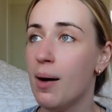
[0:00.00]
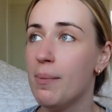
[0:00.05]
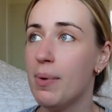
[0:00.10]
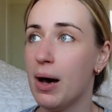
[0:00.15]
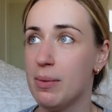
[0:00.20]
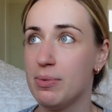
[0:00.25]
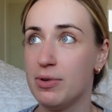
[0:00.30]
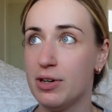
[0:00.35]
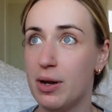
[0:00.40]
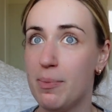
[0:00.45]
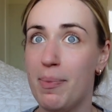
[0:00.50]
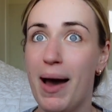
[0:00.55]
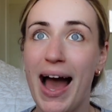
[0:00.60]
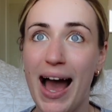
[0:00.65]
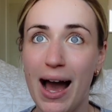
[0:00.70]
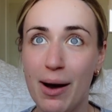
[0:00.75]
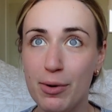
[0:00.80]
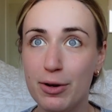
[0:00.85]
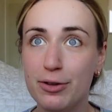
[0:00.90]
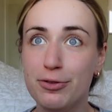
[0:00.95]
but I'm going to
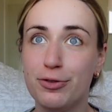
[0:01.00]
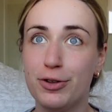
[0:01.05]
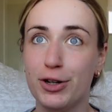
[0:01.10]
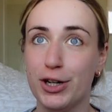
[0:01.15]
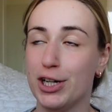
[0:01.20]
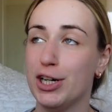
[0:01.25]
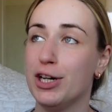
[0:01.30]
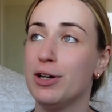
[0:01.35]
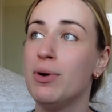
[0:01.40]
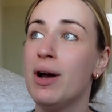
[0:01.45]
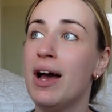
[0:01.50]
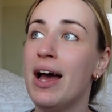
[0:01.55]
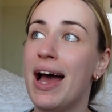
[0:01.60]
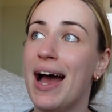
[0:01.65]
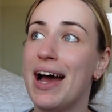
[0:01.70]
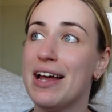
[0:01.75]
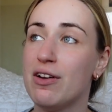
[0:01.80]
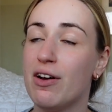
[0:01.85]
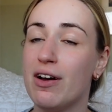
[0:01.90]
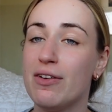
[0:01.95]
power through,
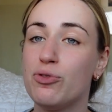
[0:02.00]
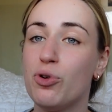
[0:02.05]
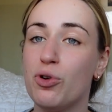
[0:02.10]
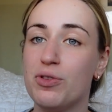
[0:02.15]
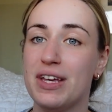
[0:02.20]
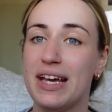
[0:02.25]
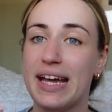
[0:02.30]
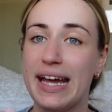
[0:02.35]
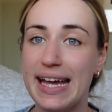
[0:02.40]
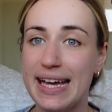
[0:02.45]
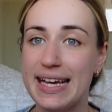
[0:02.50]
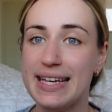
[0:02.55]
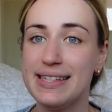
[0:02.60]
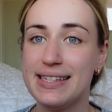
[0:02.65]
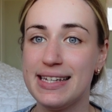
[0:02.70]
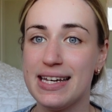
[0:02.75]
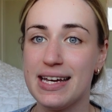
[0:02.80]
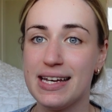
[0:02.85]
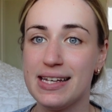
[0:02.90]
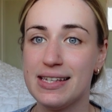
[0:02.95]
and I've got the
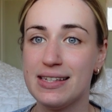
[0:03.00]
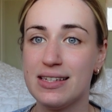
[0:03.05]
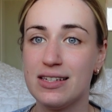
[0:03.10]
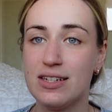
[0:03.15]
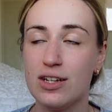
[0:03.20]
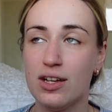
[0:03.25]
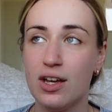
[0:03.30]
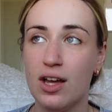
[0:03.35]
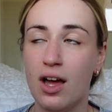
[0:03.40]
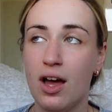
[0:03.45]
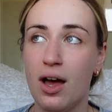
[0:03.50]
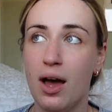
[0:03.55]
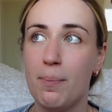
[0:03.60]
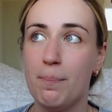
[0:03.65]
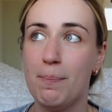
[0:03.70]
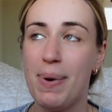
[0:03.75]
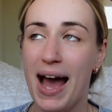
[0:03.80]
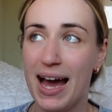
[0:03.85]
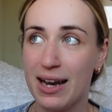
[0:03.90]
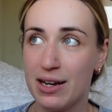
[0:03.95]
easiest
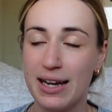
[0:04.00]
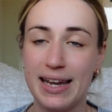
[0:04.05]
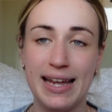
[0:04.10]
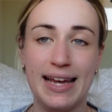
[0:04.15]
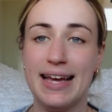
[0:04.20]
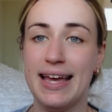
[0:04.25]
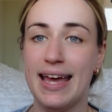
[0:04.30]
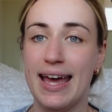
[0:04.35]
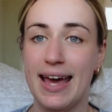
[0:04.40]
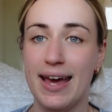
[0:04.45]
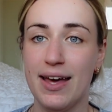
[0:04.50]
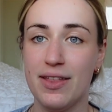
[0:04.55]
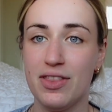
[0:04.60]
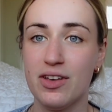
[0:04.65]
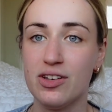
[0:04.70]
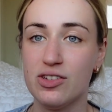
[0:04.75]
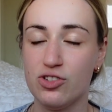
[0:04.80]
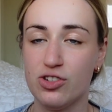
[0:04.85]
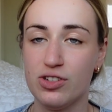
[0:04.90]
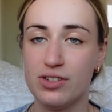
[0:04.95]
paneling kit that
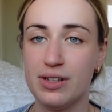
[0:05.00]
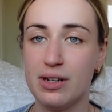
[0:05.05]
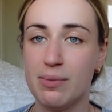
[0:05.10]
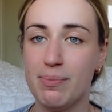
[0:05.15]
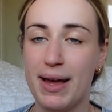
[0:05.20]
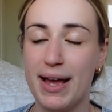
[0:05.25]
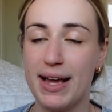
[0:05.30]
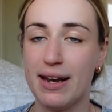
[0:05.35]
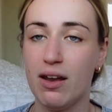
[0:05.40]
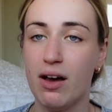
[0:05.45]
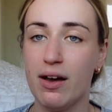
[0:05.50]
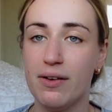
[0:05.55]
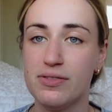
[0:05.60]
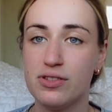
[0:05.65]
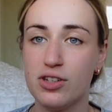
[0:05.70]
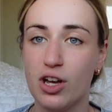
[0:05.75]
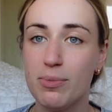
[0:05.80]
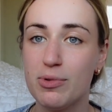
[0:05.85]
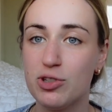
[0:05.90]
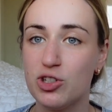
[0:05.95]
is just going to make life
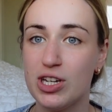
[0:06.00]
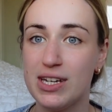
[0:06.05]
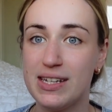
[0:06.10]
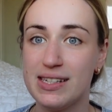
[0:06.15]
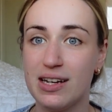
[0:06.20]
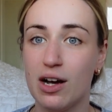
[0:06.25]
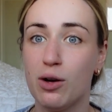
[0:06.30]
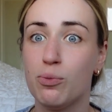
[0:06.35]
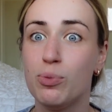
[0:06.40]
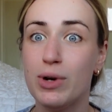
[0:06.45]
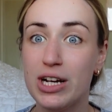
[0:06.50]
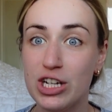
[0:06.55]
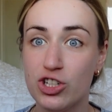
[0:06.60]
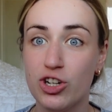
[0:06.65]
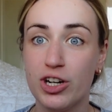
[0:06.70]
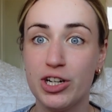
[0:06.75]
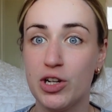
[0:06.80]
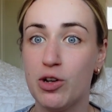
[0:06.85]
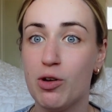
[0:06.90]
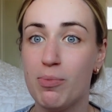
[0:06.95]
so much easier. I wish
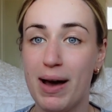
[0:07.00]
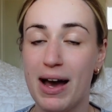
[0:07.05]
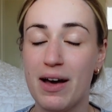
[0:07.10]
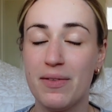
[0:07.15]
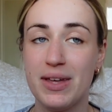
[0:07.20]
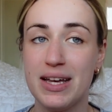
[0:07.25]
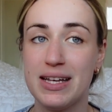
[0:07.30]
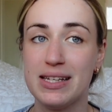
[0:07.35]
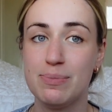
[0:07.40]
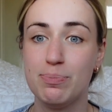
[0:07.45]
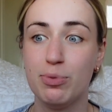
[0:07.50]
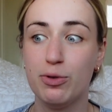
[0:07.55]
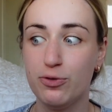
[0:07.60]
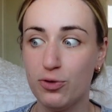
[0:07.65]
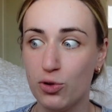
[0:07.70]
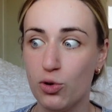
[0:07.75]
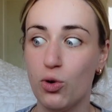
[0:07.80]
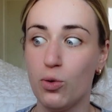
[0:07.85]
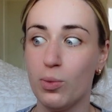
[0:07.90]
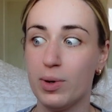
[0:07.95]
I knew about this
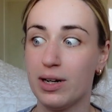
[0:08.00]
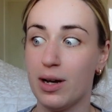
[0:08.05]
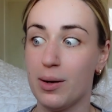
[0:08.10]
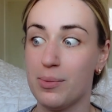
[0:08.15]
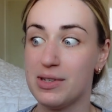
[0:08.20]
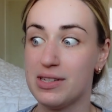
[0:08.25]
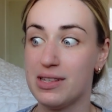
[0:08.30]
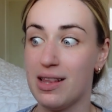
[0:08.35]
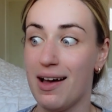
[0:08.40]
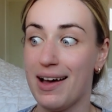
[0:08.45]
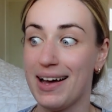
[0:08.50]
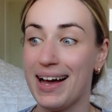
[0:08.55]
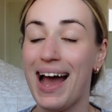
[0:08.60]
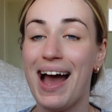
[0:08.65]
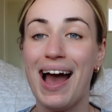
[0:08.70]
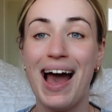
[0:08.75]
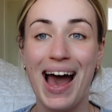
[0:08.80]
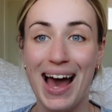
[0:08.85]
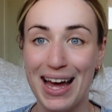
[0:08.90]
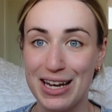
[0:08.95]
before when I was like
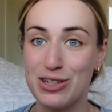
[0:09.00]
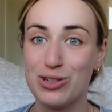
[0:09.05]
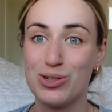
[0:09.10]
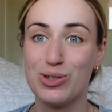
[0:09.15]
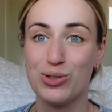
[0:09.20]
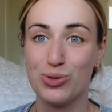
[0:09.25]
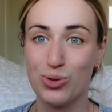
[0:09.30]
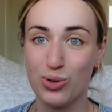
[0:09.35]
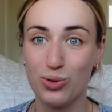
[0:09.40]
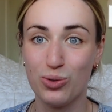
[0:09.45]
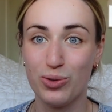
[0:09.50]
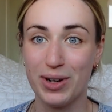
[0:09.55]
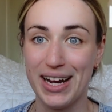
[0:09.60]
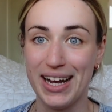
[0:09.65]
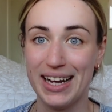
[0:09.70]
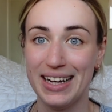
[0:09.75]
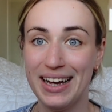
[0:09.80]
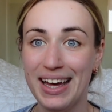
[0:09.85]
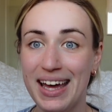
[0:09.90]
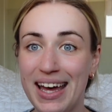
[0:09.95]
hand
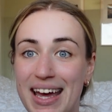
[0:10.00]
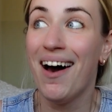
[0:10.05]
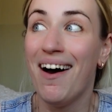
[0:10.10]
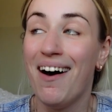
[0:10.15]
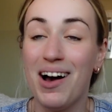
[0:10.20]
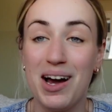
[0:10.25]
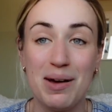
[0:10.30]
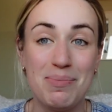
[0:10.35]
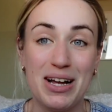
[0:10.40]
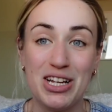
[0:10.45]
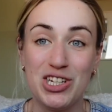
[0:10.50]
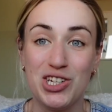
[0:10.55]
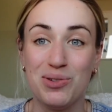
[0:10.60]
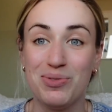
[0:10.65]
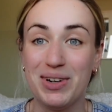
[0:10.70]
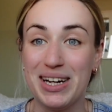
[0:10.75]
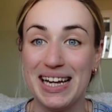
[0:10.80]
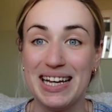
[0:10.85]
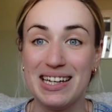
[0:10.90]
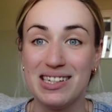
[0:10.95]
sawing. I'm actually
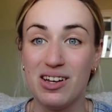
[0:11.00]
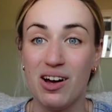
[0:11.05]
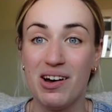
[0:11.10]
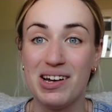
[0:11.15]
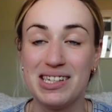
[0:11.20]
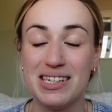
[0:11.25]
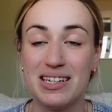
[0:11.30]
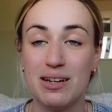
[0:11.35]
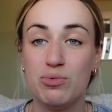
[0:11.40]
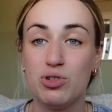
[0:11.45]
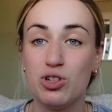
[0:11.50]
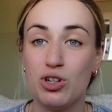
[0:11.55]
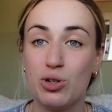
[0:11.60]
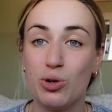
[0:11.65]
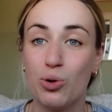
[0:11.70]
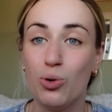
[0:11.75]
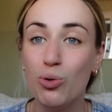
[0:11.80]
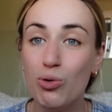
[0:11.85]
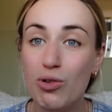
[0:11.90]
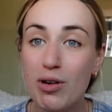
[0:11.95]
really excited. I'm doing it
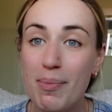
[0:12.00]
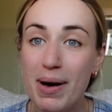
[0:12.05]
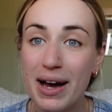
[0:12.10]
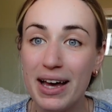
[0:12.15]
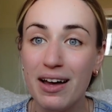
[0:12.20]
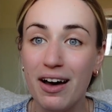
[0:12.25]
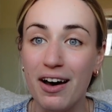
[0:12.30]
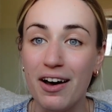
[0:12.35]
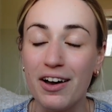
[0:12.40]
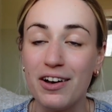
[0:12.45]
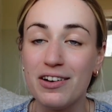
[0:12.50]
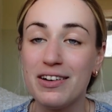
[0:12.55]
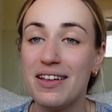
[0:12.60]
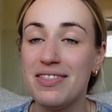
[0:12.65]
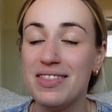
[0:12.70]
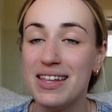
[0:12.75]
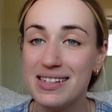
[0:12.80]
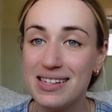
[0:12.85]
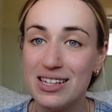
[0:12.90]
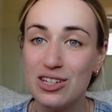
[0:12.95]
all on my own, and
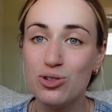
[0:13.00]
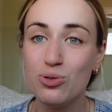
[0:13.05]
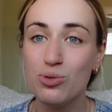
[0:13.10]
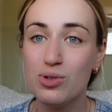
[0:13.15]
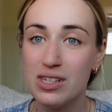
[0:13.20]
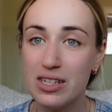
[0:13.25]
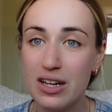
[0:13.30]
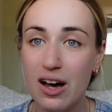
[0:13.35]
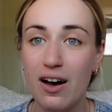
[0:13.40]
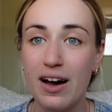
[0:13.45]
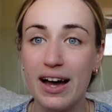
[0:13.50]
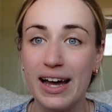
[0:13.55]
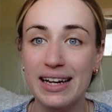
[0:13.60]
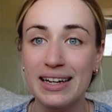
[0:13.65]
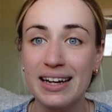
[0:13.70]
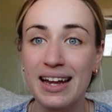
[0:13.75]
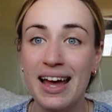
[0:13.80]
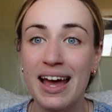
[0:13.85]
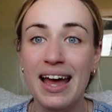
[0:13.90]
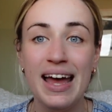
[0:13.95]
this is your
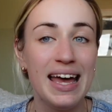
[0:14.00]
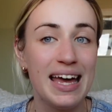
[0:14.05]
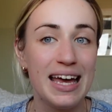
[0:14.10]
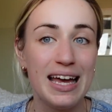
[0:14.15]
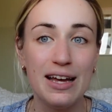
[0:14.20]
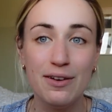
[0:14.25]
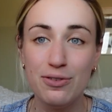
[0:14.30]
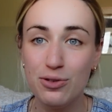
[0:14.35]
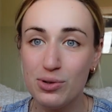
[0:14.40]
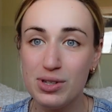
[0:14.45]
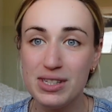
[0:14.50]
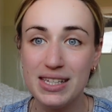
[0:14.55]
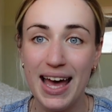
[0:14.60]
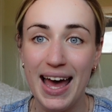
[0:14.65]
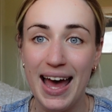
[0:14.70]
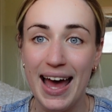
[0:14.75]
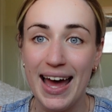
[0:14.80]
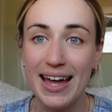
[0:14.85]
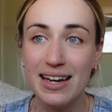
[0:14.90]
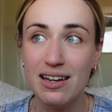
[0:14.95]
sign. If you're
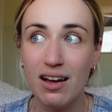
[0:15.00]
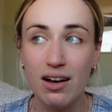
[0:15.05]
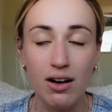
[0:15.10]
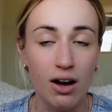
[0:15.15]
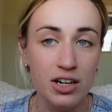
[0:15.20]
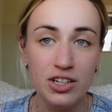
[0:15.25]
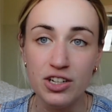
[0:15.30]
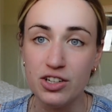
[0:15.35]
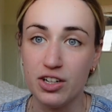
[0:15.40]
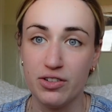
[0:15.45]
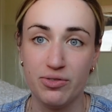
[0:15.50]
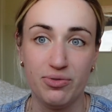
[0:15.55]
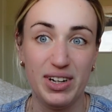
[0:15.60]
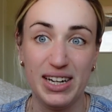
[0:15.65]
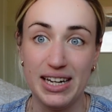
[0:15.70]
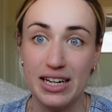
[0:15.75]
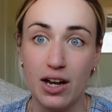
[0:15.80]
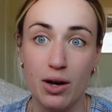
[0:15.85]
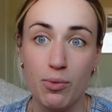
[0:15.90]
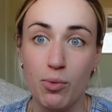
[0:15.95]
scared, like I don't
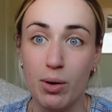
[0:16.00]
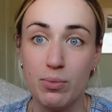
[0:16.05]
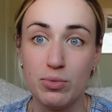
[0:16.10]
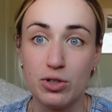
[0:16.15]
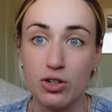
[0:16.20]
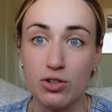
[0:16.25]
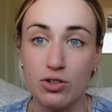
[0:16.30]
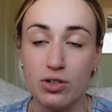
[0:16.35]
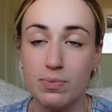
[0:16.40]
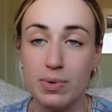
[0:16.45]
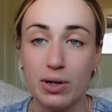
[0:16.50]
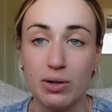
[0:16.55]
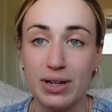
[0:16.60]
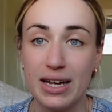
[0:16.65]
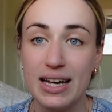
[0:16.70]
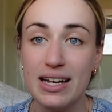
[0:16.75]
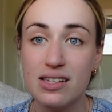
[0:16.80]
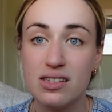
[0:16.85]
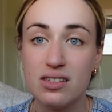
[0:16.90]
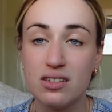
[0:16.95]
really know what I'm doing, to be
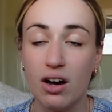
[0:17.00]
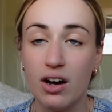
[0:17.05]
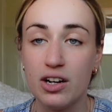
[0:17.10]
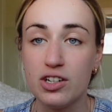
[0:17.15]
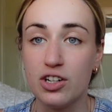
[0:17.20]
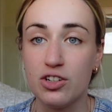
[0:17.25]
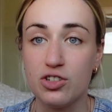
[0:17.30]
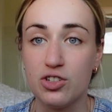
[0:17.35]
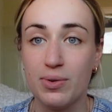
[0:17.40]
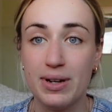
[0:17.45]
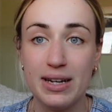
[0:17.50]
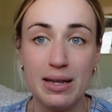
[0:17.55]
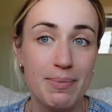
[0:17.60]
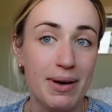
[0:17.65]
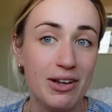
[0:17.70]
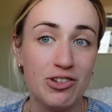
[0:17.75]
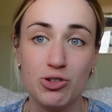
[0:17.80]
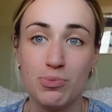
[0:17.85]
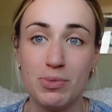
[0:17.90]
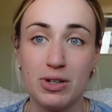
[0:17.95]
honest. I don't do any
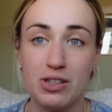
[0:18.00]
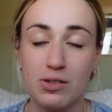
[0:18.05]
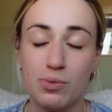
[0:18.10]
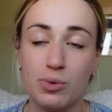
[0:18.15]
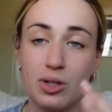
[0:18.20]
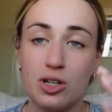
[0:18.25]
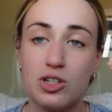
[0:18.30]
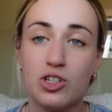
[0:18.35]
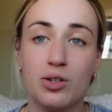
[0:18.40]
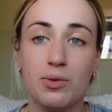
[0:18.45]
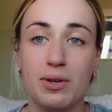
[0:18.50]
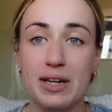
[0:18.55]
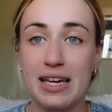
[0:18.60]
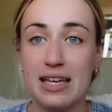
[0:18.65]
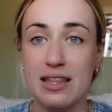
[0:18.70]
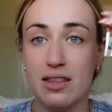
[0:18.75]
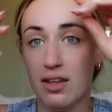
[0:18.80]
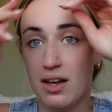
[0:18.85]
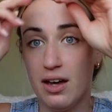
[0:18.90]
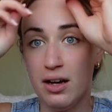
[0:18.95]
measurements when I do it
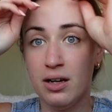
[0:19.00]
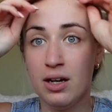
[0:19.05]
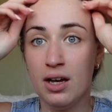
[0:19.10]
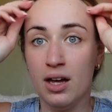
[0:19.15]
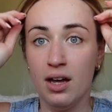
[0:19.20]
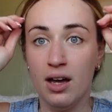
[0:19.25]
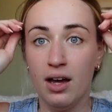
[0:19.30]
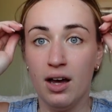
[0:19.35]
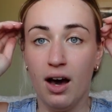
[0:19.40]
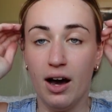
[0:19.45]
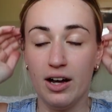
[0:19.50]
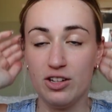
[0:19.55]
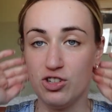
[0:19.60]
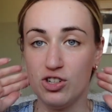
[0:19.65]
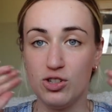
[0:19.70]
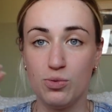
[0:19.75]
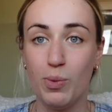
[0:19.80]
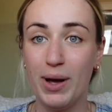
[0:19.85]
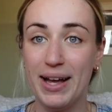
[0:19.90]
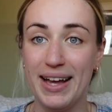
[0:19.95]
either. I
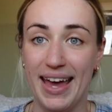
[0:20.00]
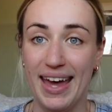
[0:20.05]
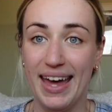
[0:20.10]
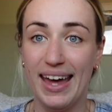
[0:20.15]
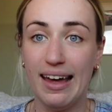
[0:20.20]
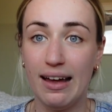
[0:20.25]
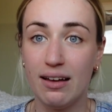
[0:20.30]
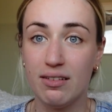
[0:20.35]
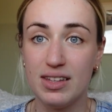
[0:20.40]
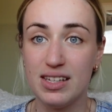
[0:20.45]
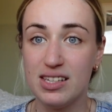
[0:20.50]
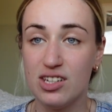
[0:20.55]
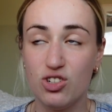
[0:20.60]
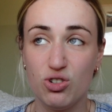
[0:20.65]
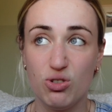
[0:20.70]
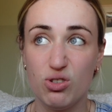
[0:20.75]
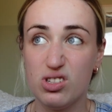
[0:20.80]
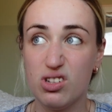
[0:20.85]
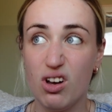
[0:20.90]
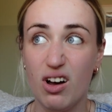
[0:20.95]
just wing it. This is
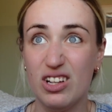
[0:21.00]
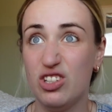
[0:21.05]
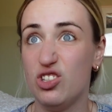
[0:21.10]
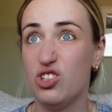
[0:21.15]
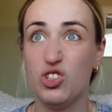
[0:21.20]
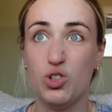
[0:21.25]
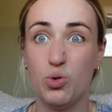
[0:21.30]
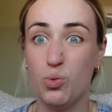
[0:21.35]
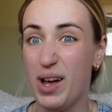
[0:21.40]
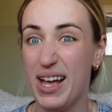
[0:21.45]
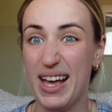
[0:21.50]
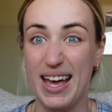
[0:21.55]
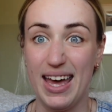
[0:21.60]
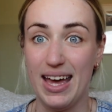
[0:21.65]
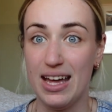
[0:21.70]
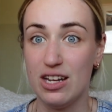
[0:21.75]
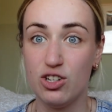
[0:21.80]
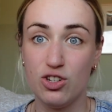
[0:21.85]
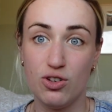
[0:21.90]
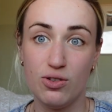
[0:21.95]
your sign just to wing it
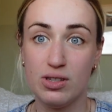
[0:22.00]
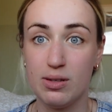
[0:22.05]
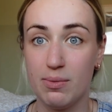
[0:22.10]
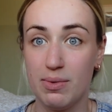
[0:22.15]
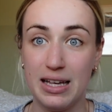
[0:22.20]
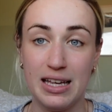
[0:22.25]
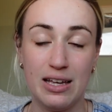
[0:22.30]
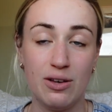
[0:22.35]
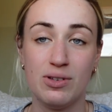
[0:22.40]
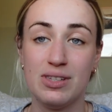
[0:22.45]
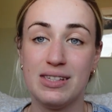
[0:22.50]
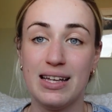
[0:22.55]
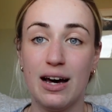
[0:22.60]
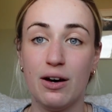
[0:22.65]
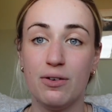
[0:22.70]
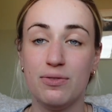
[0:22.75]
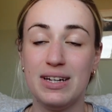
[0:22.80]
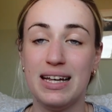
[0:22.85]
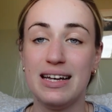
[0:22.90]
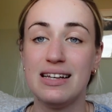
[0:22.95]
and do something
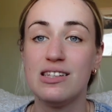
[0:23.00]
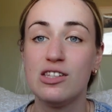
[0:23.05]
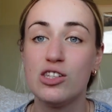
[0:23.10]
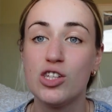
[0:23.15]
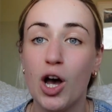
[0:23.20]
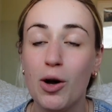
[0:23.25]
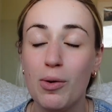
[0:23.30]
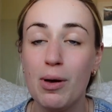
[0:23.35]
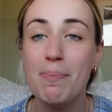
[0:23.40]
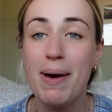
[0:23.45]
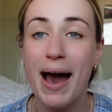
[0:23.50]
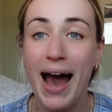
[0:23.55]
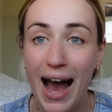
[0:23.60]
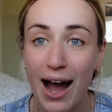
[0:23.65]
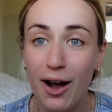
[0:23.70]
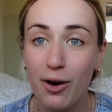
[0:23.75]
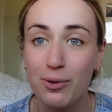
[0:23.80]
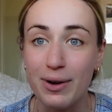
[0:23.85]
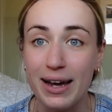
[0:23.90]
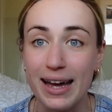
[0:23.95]
yourself, and it is so
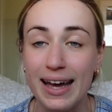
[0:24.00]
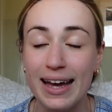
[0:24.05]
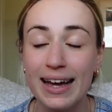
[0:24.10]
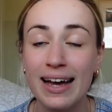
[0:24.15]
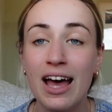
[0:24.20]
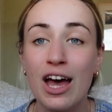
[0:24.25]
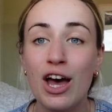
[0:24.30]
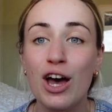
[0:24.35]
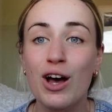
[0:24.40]
empowering.